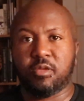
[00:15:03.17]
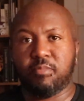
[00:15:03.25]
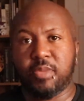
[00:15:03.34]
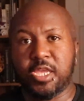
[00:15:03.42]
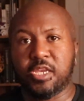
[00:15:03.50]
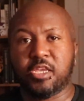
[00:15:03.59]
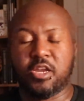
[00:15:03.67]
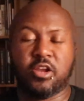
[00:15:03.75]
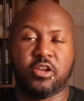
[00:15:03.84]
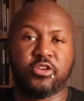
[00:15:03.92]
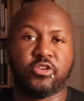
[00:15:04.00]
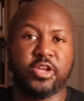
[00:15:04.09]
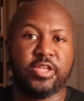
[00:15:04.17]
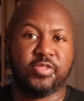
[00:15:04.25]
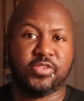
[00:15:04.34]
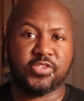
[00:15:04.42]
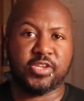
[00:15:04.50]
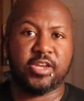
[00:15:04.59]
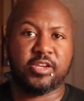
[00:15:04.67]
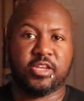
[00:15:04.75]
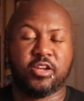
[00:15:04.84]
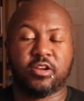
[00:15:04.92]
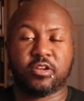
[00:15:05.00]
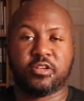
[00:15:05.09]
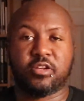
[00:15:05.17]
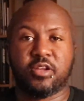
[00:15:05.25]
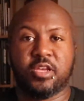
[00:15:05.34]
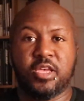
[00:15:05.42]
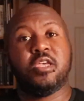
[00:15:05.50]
main character and the side character.